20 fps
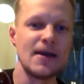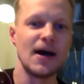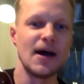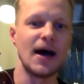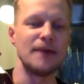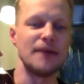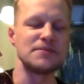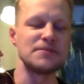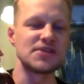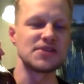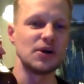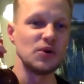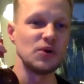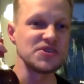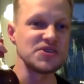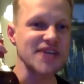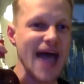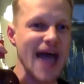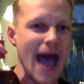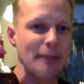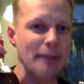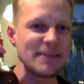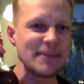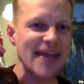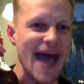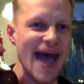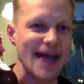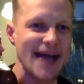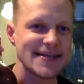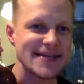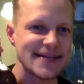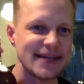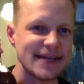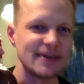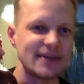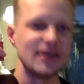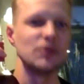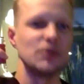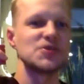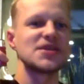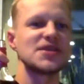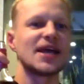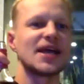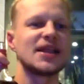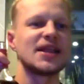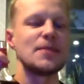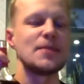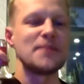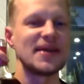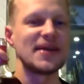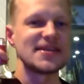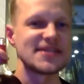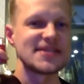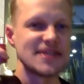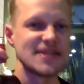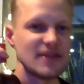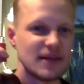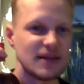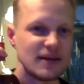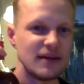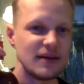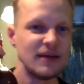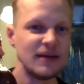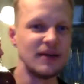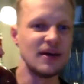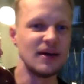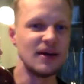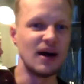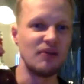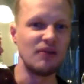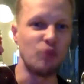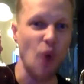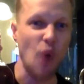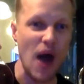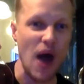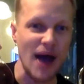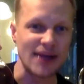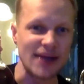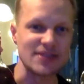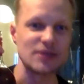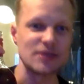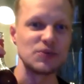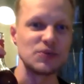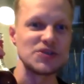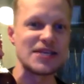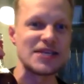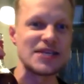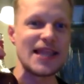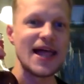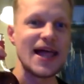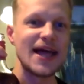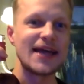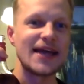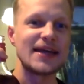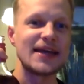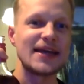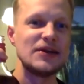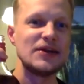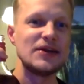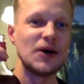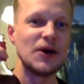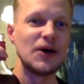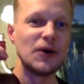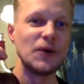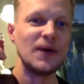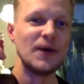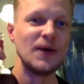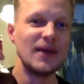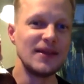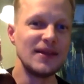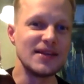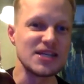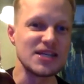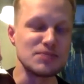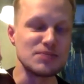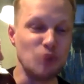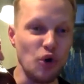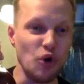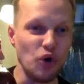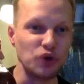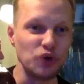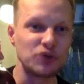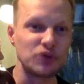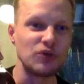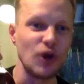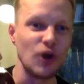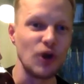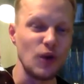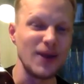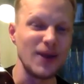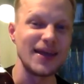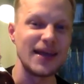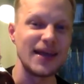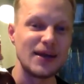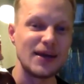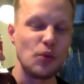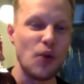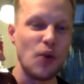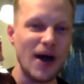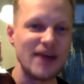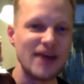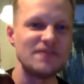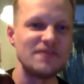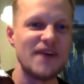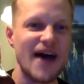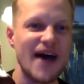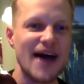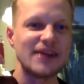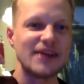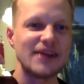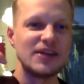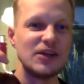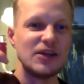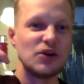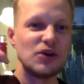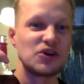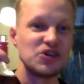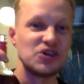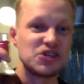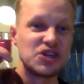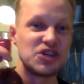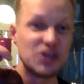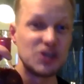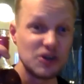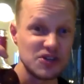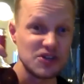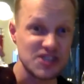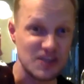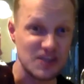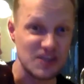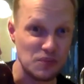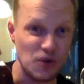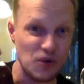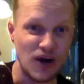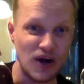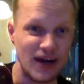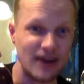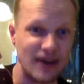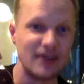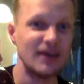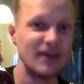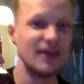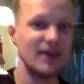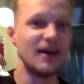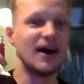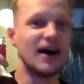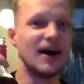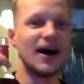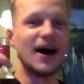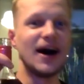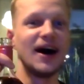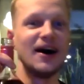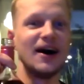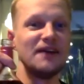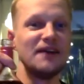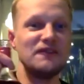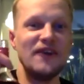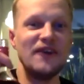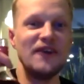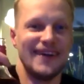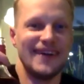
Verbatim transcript: Um, so it was a happy accident. It was like the penicillin of wines. It was like, you know, this mold growing in a wine vat, you know, could cure someone. Uh,